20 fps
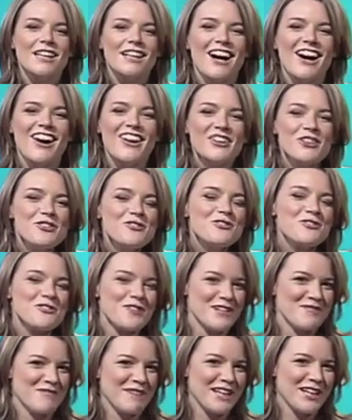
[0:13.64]
Are you
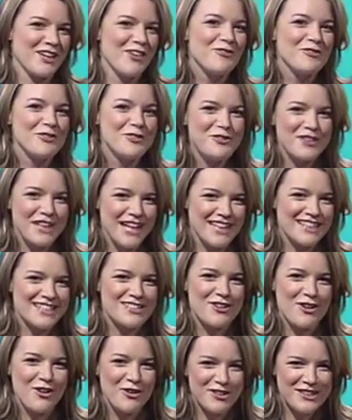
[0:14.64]
dreaming of your next
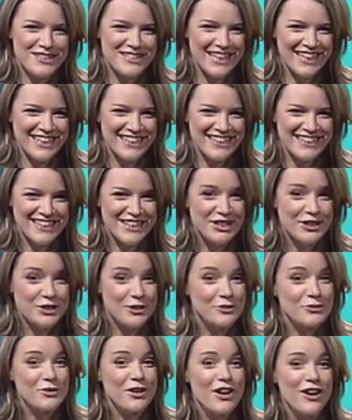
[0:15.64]
holiday? You
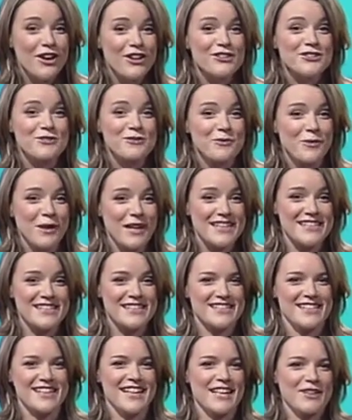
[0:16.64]
can't wait
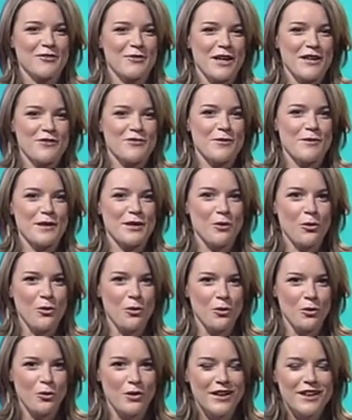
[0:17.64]
to get away from it
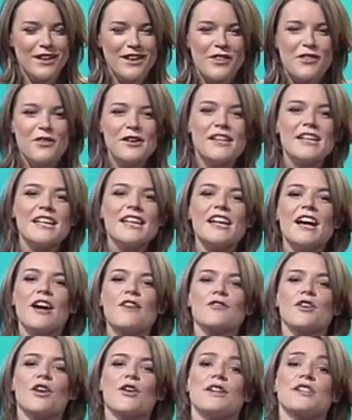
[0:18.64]
all. Thinking of
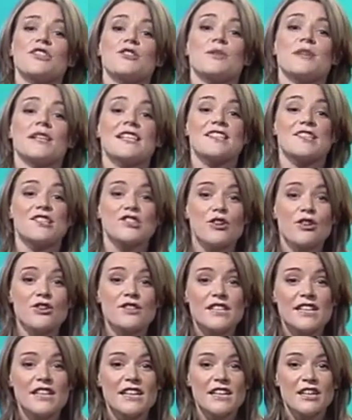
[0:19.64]
going to an
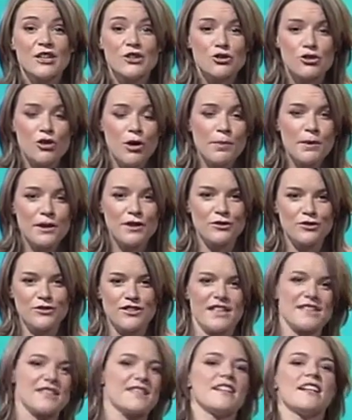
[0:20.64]
exotic, tropical
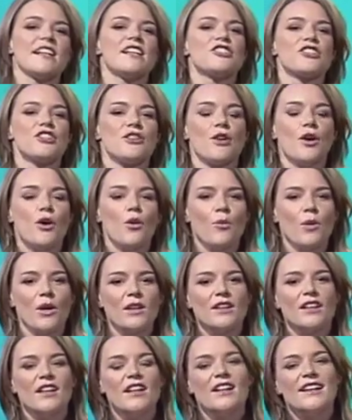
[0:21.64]
destination? Well,
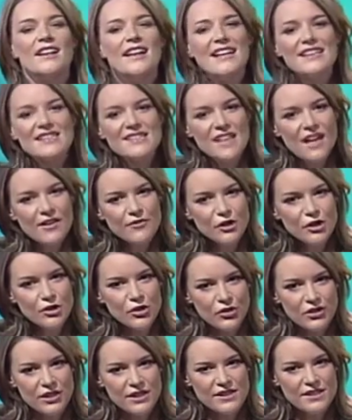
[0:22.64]
let's have a
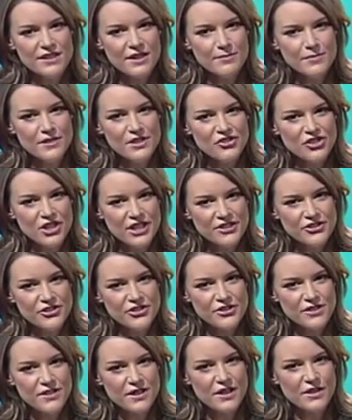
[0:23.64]
look at some
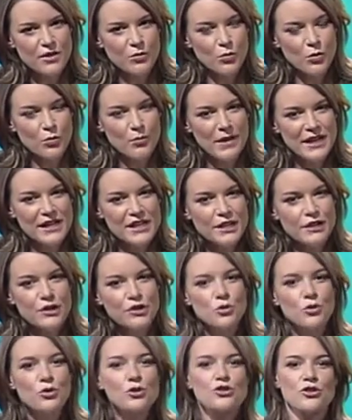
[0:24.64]
suggestions that will make
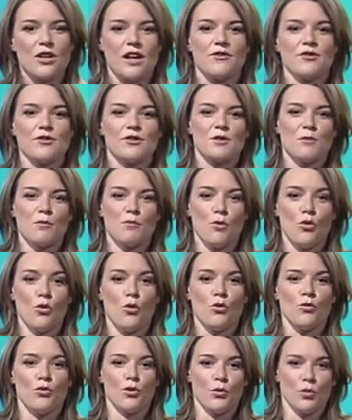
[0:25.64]
your travels more
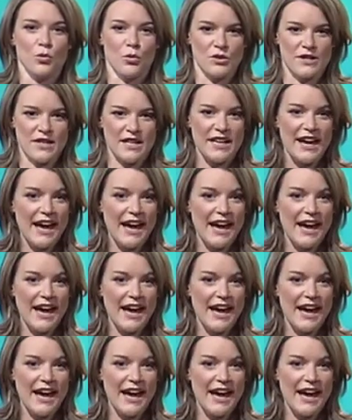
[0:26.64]
rewarding